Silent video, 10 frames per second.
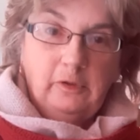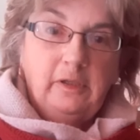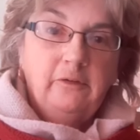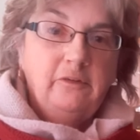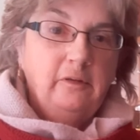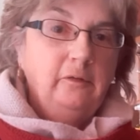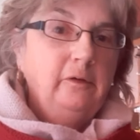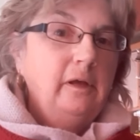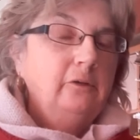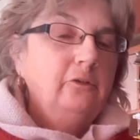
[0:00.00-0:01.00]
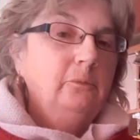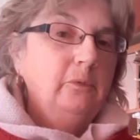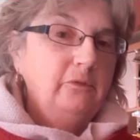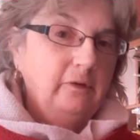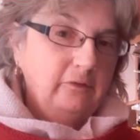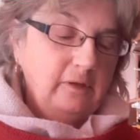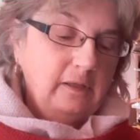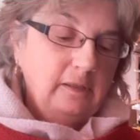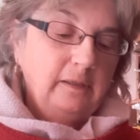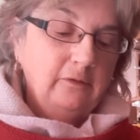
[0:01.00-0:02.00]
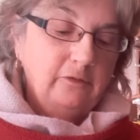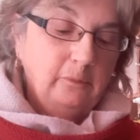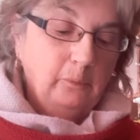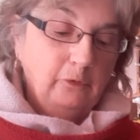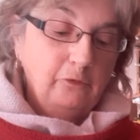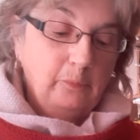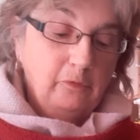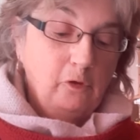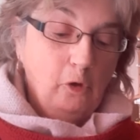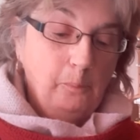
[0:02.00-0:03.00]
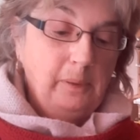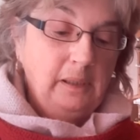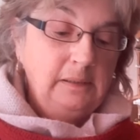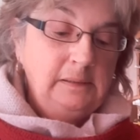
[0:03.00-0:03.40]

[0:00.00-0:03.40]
I could see the reaction was exactly as it was with copper.